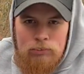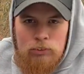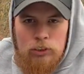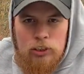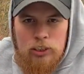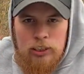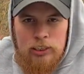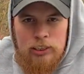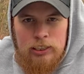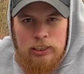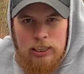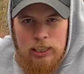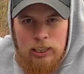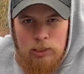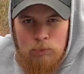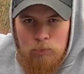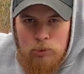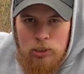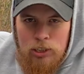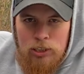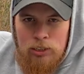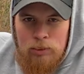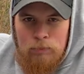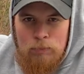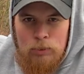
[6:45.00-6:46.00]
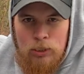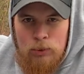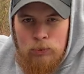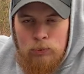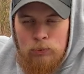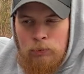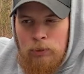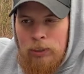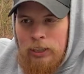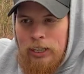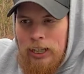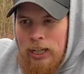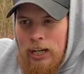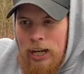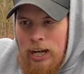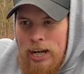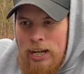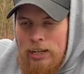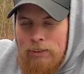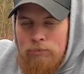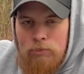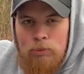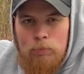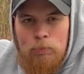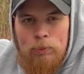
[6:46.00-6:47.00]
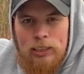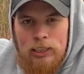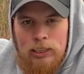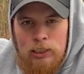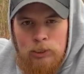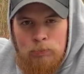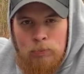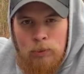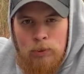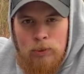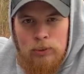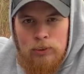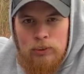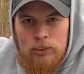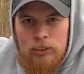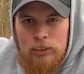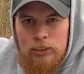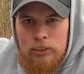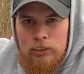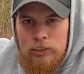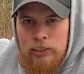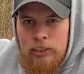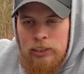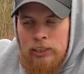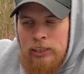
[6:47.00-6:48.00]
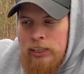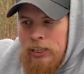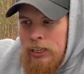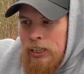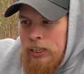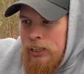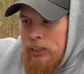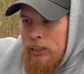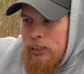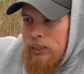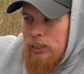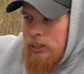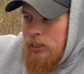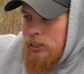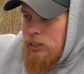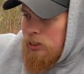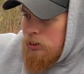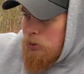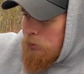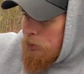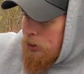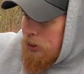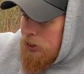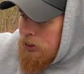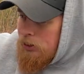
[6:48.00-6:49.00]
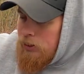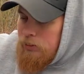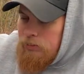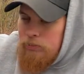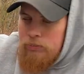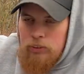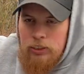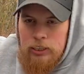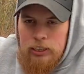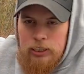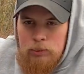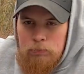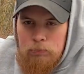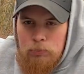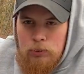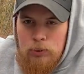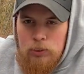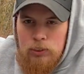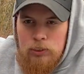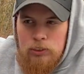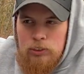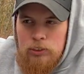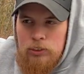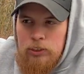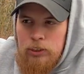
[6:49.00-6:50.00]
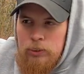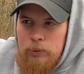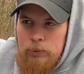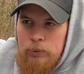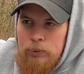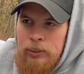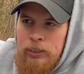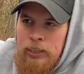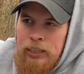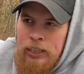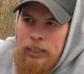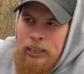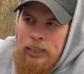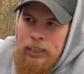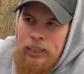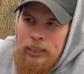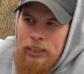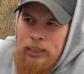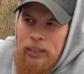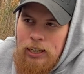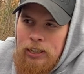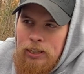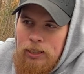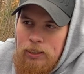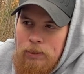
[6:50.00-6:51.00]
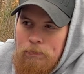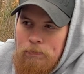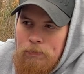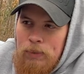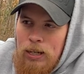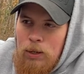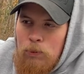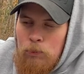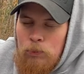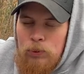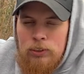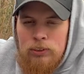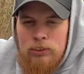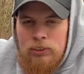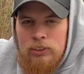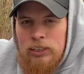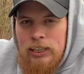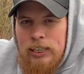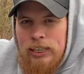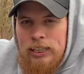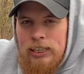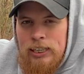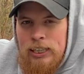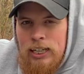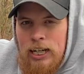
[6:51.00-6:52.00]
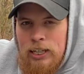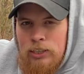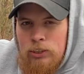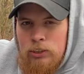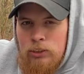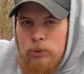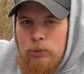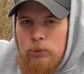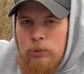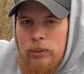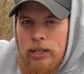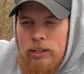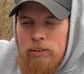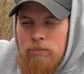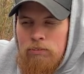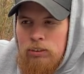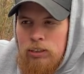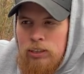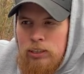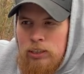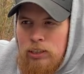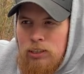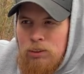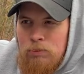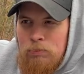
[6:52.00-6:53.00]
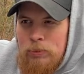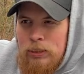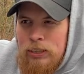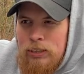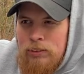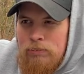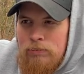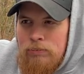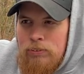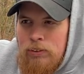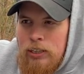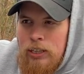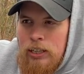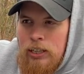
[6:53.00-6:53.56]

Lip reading: truck that I'm running them on, and I have replaced parts under it, especially front end parts. So I will say that I do have a little bit of